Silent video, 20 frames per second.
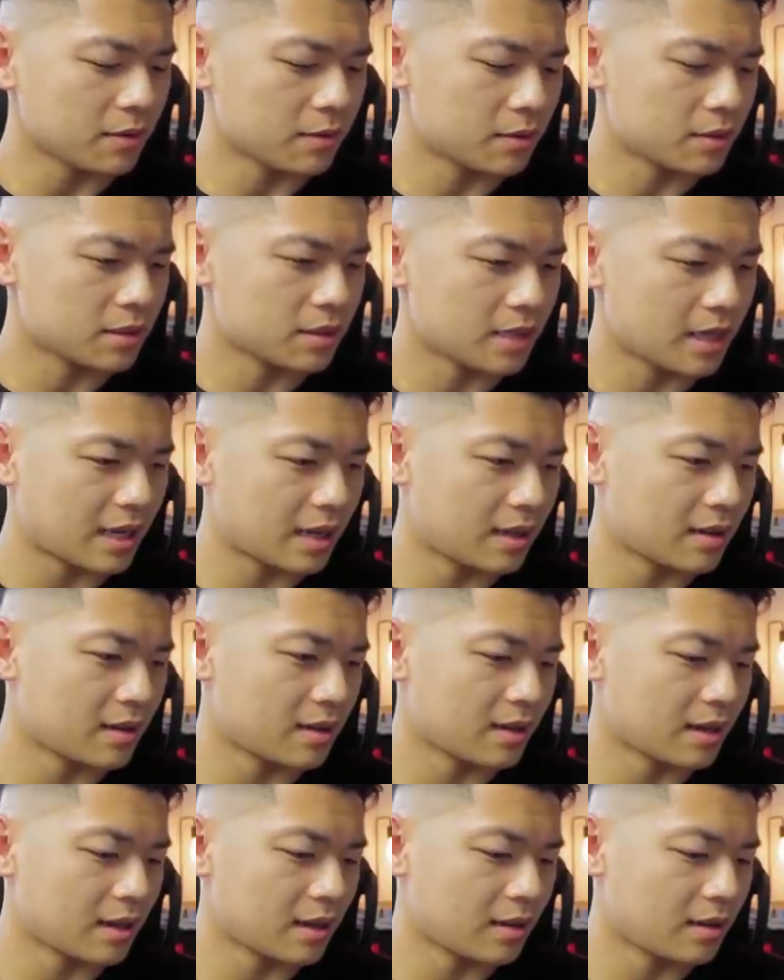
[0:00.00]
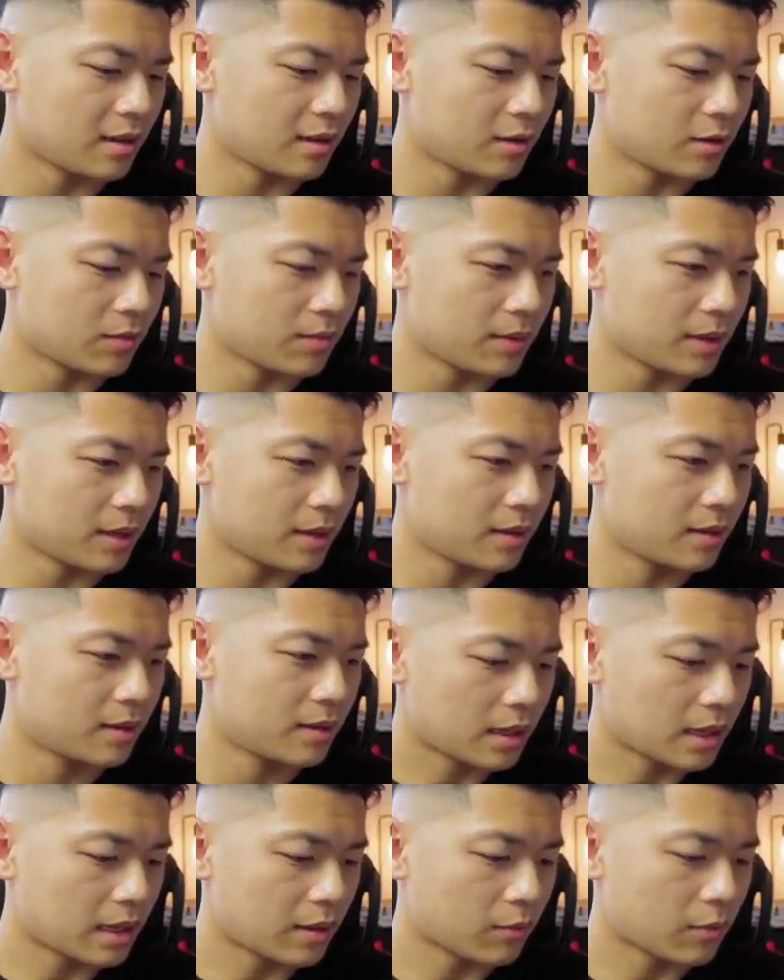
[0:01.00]
We're just gonna add like a little bit,
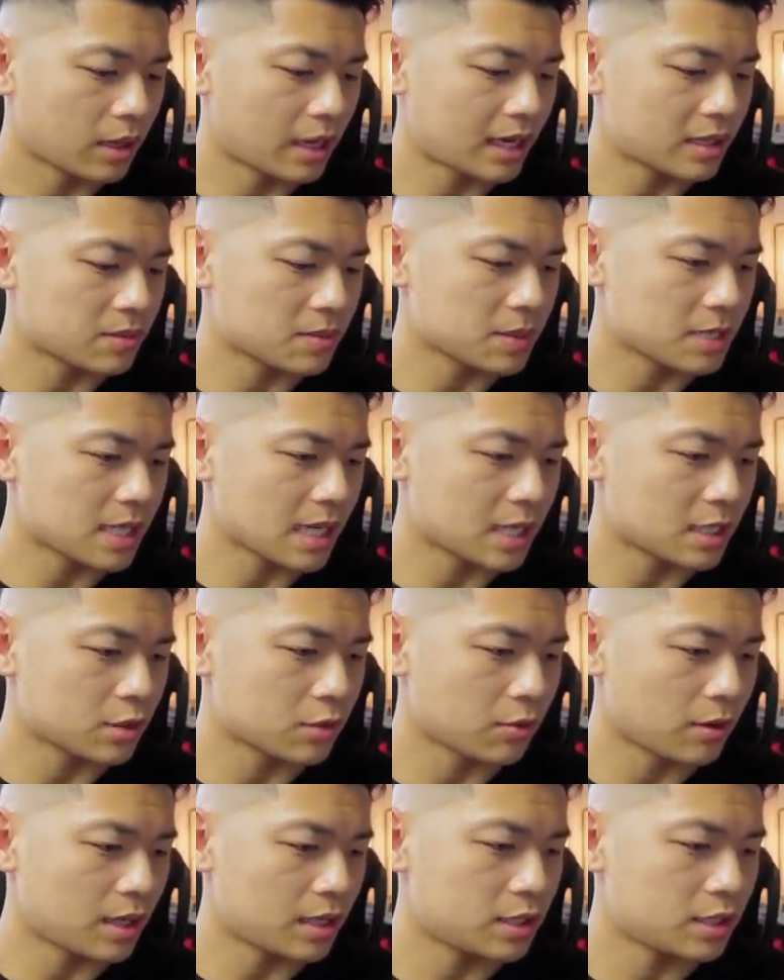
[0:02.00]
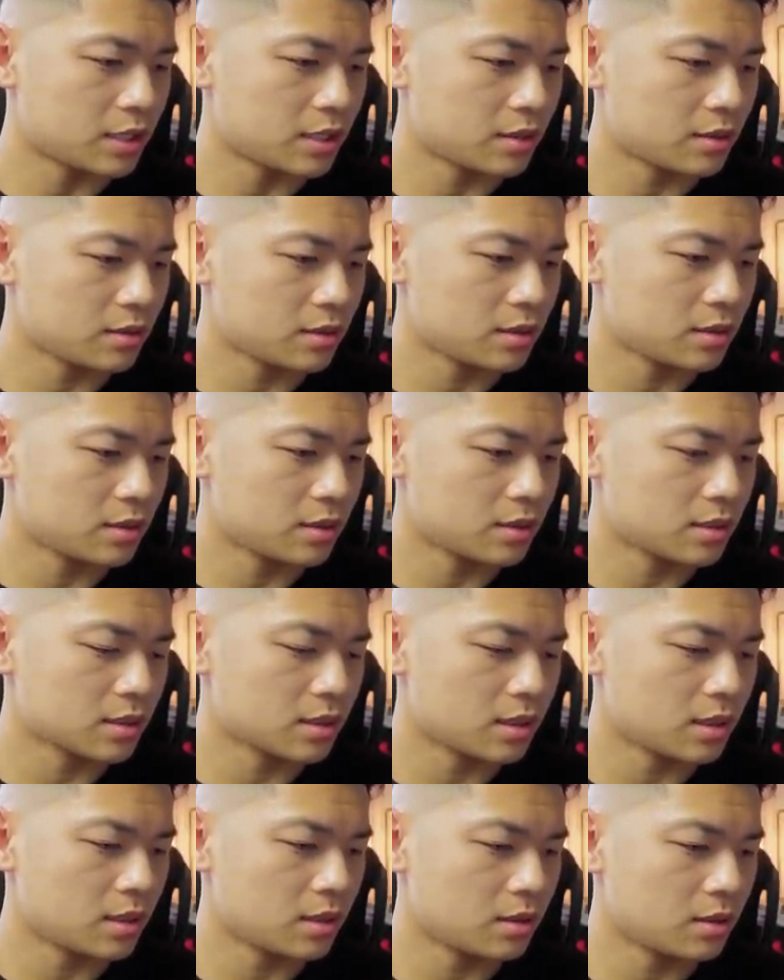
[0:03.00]
and then we're gonna add some saturation to the
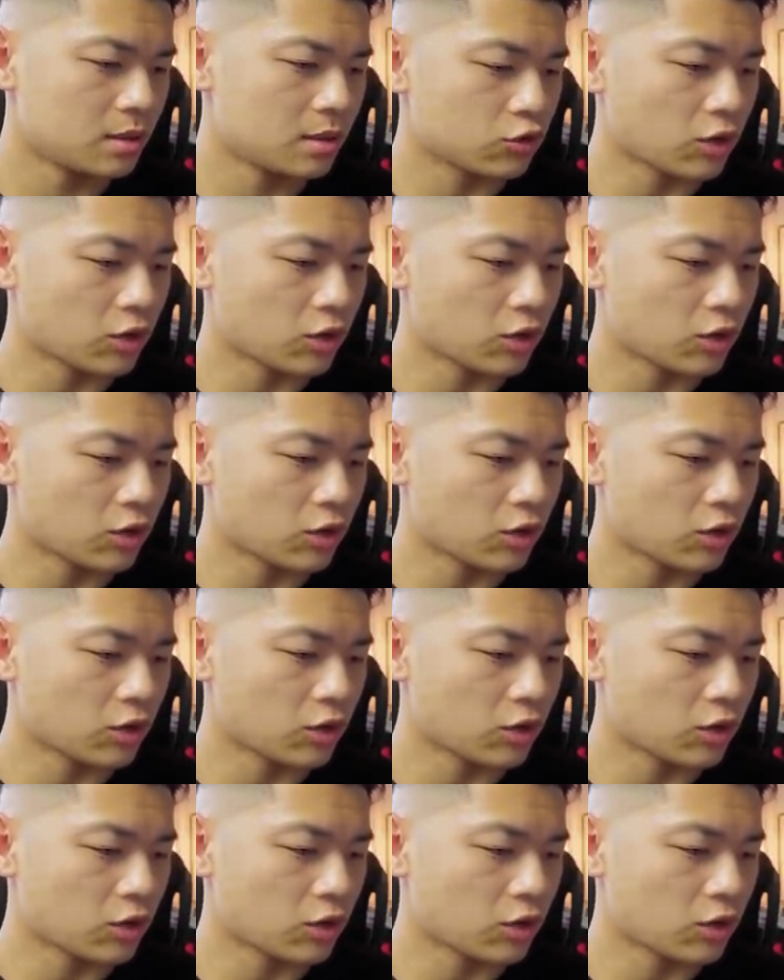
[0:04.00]
skin,